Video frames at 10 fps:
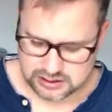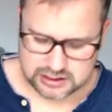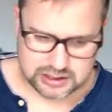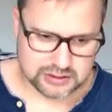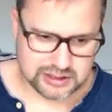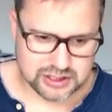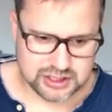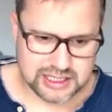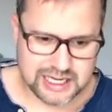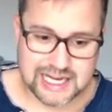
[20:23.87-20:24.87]
So I
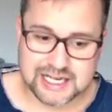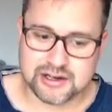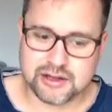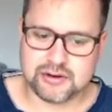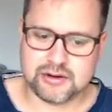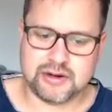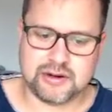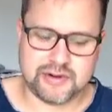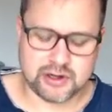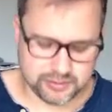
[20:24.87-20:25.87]
just add another
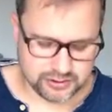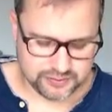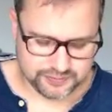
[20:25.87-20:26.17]
variable.